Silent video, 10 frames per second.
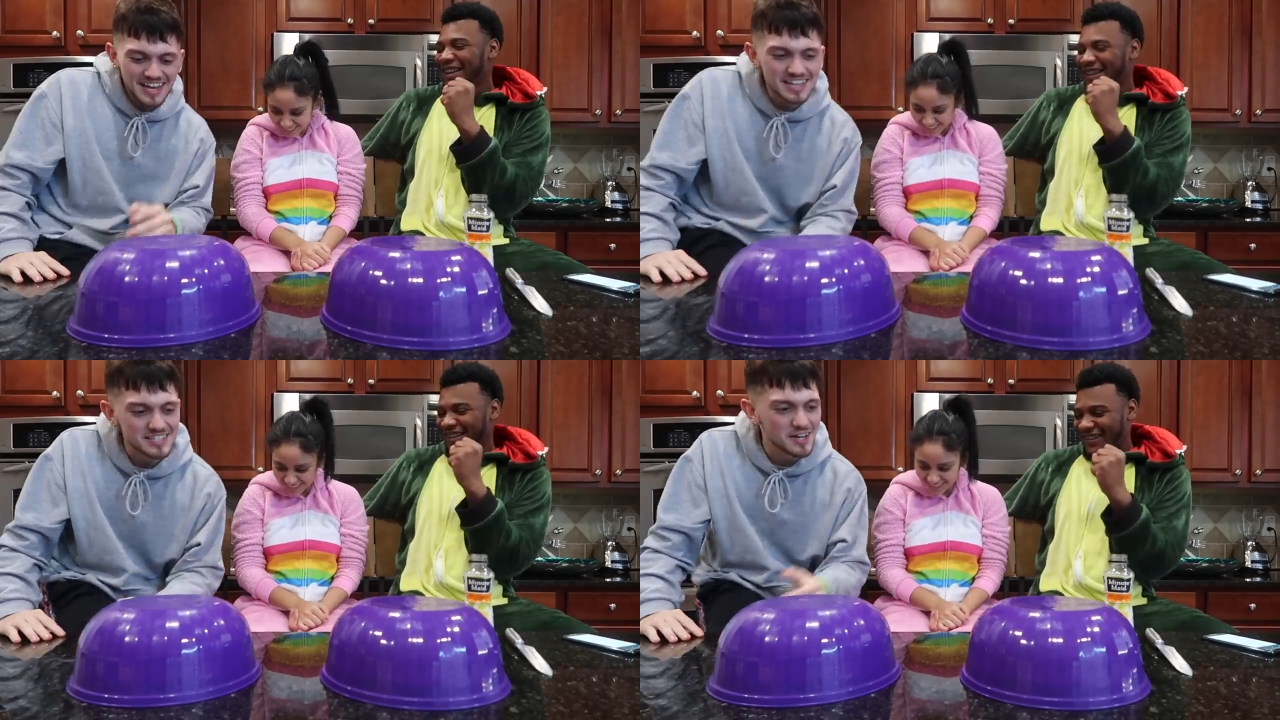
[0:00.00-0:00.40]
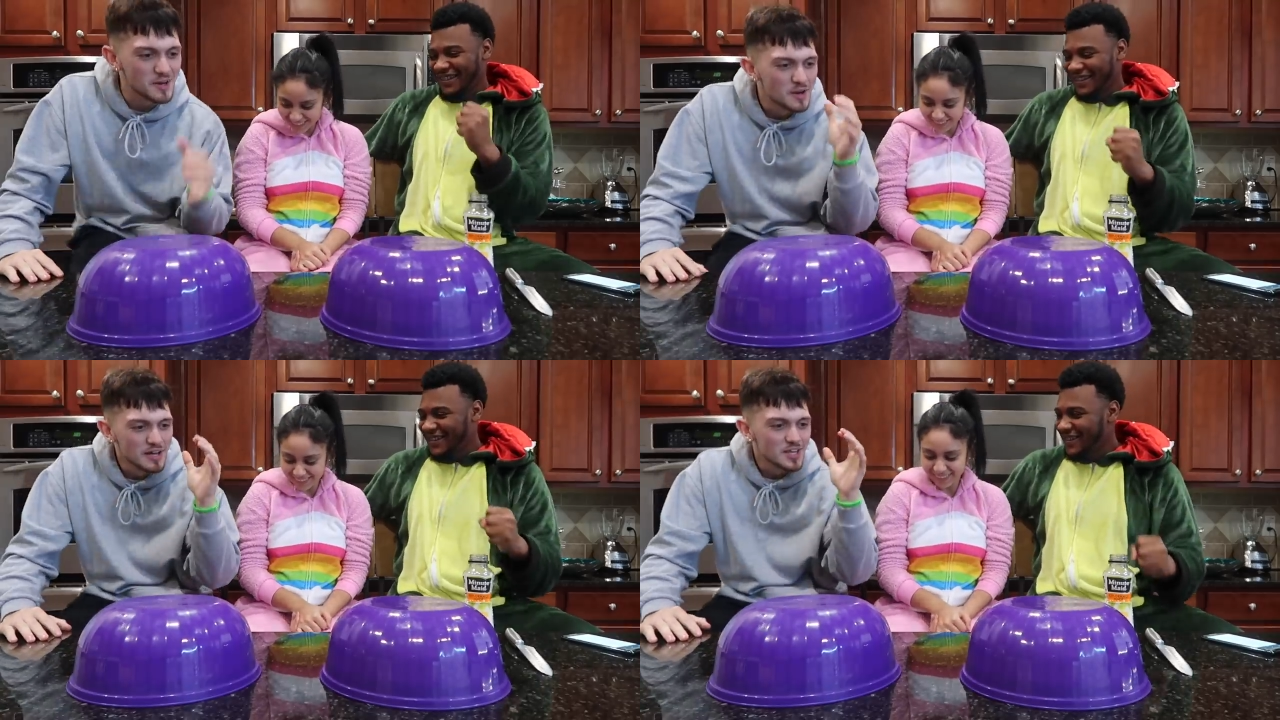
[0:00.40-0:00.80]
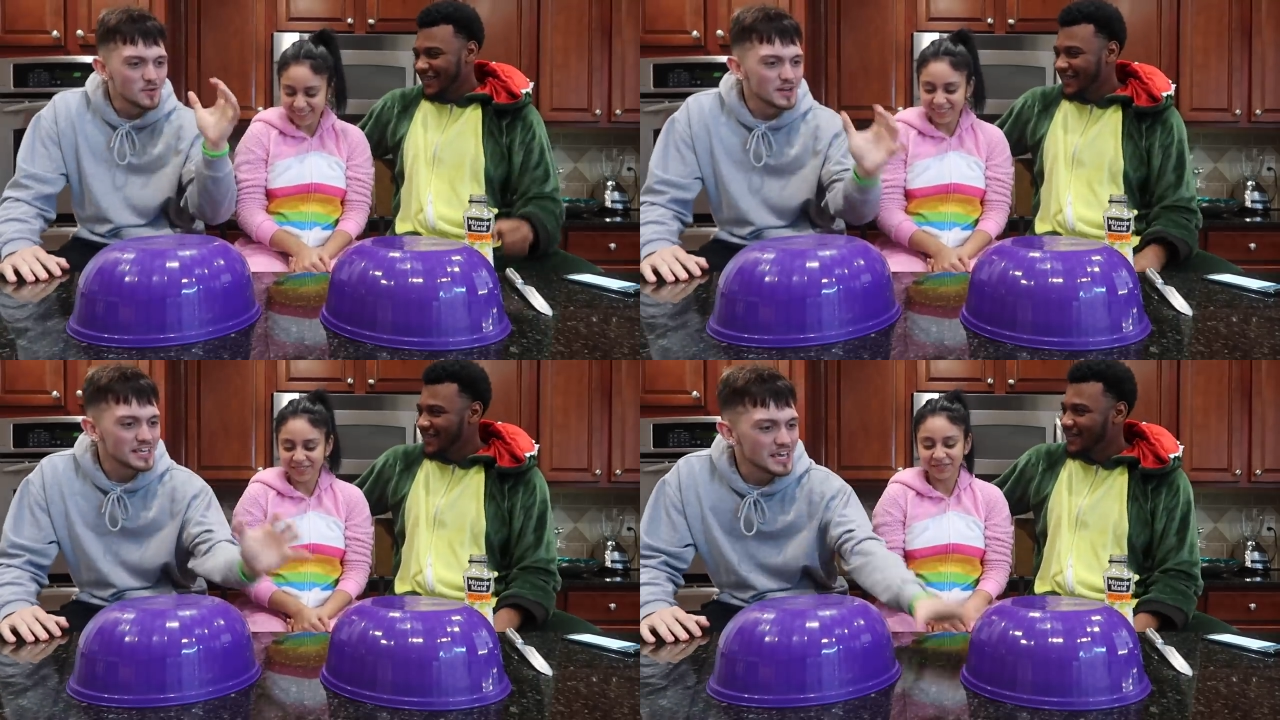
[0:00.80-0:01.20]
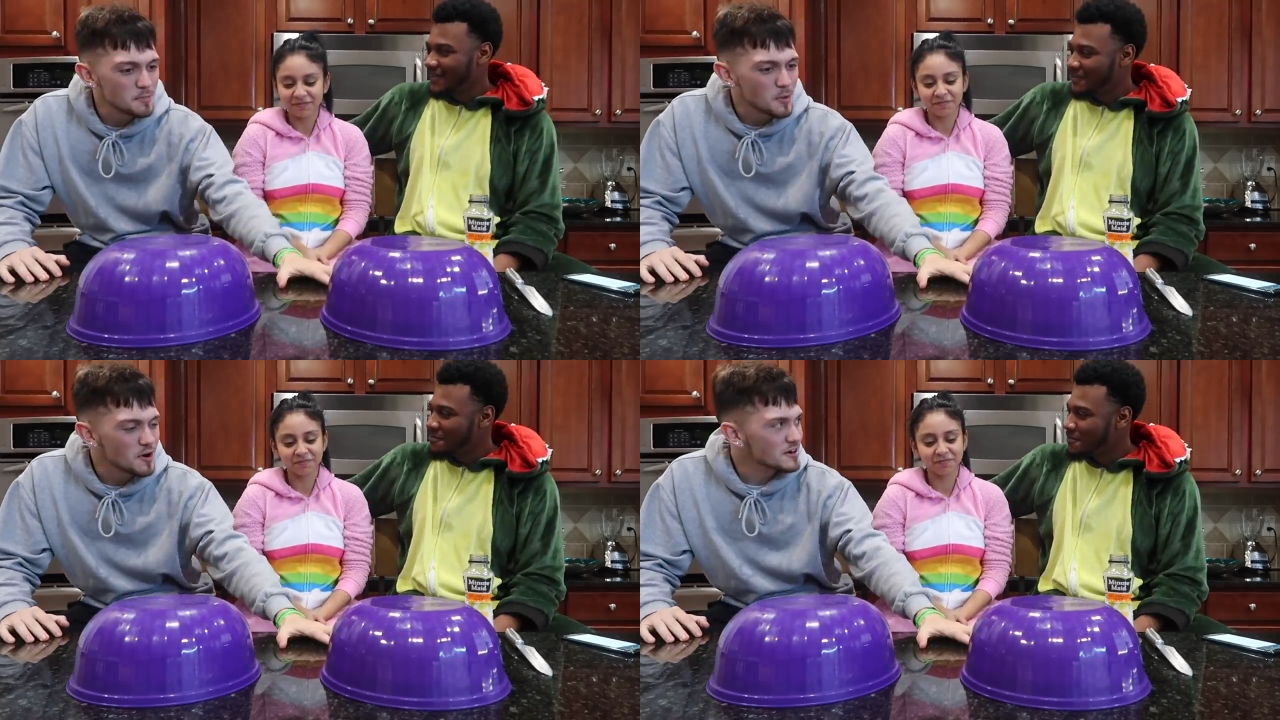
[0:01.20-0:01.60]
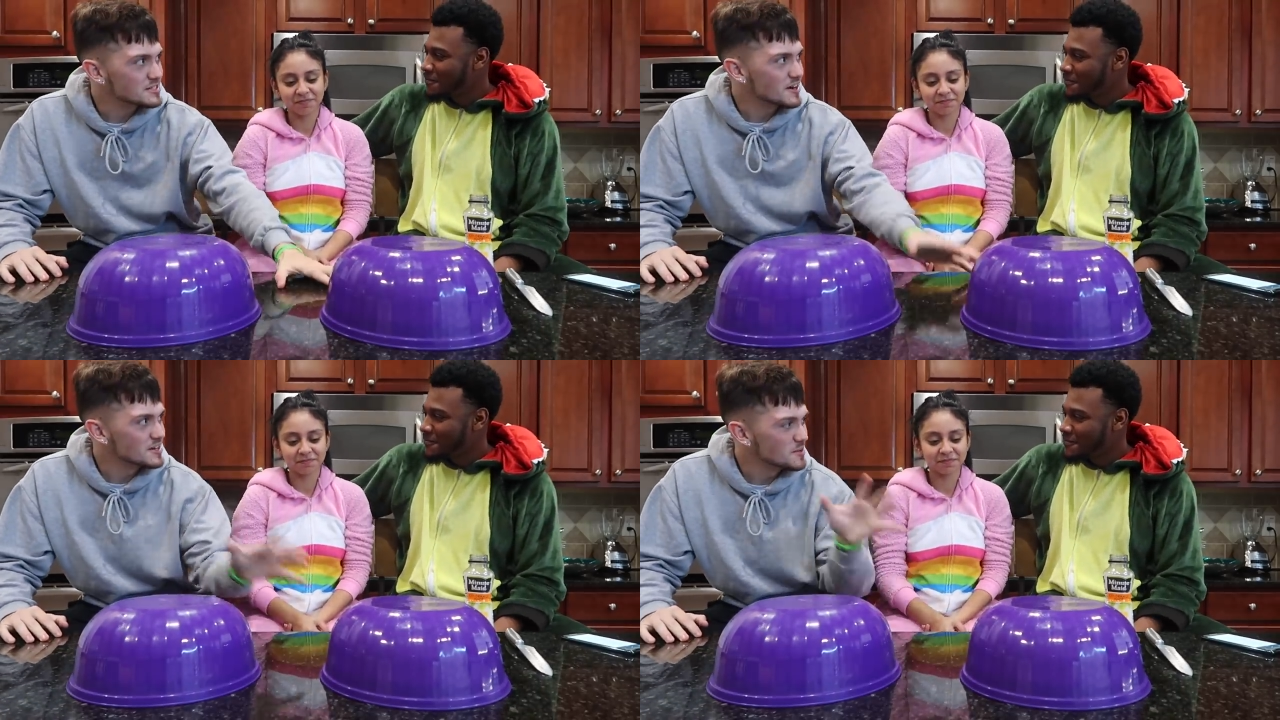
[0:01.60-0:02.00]
Speaker 1: Okay, so you wanna keep
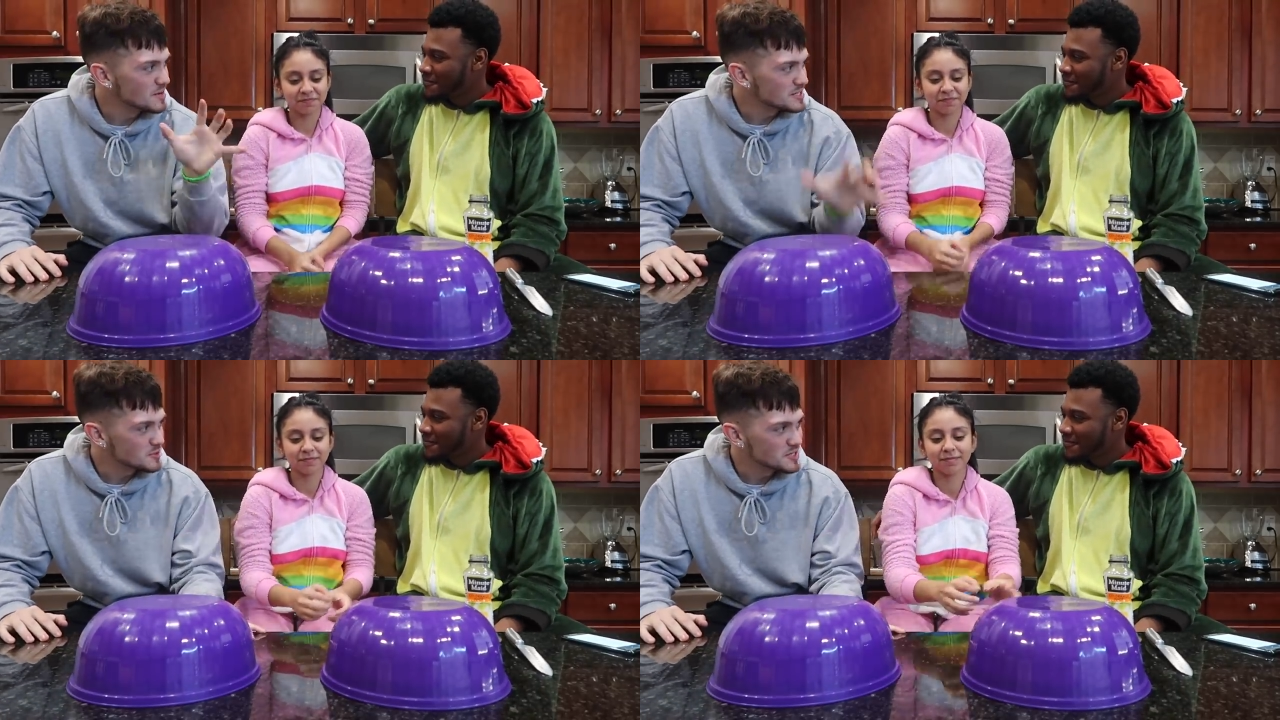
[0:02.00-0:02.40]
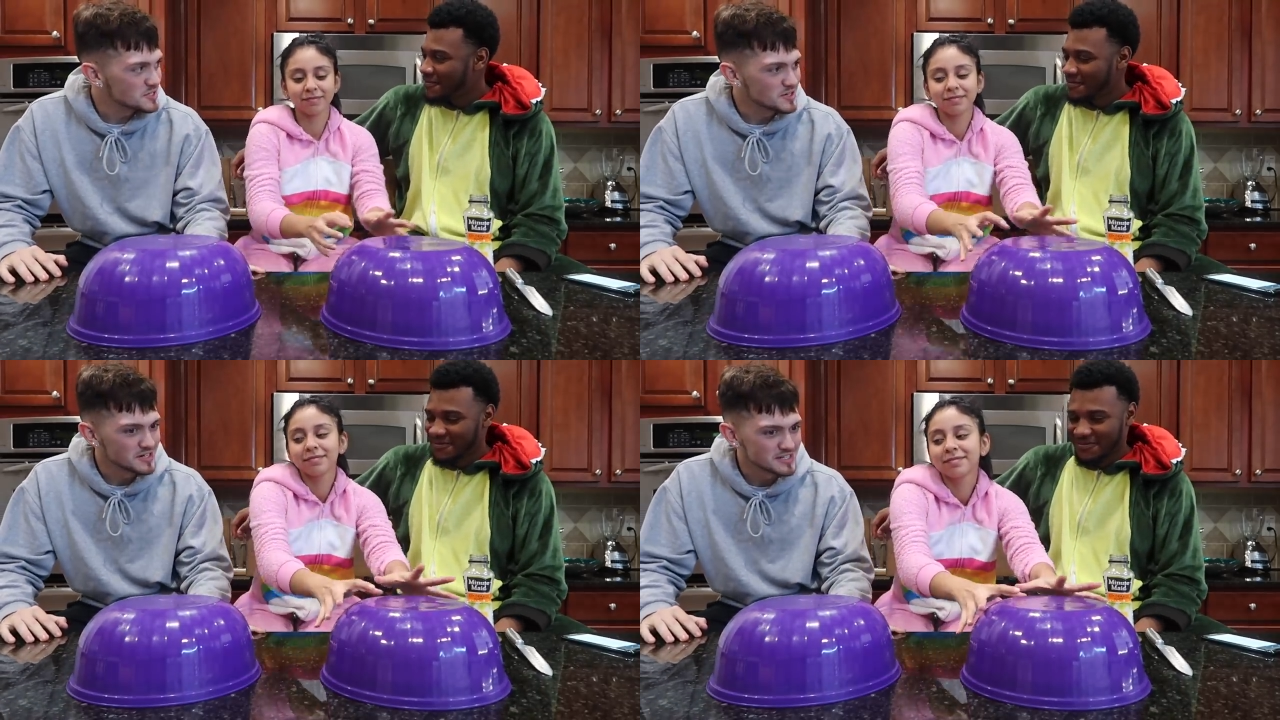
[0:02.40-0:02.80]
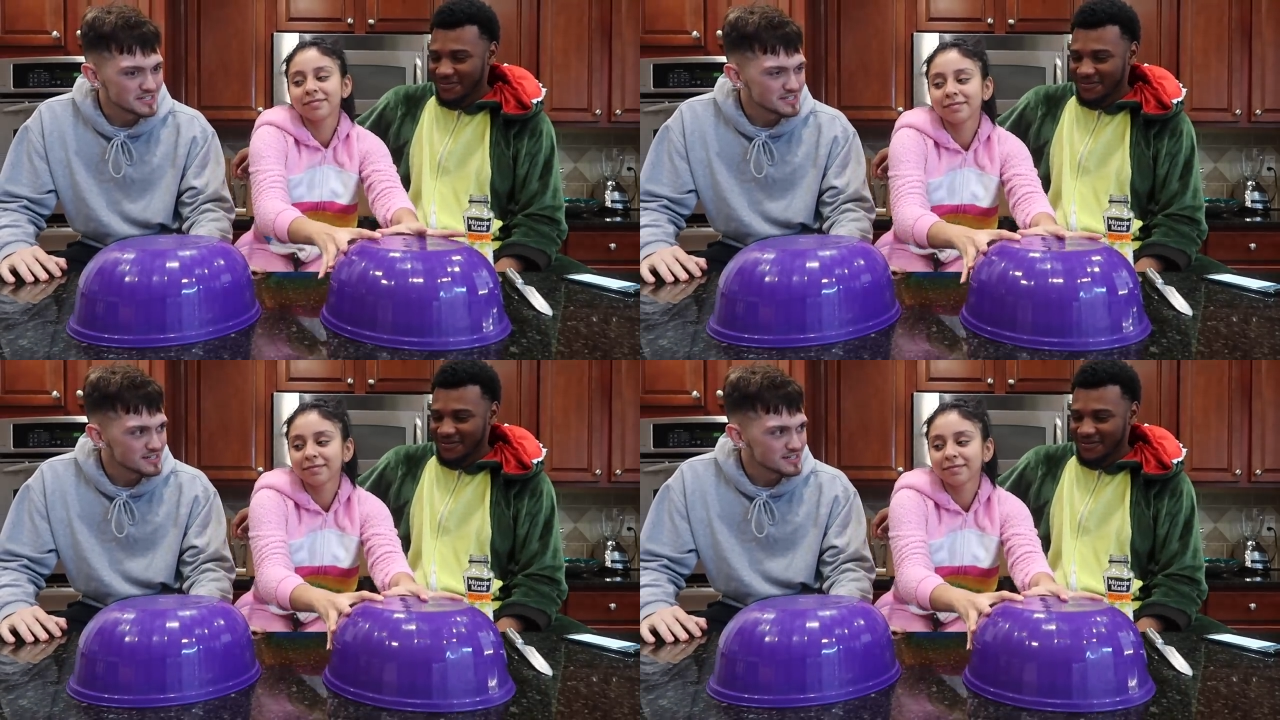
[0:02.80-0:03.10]
yours or do you wanna switch yours?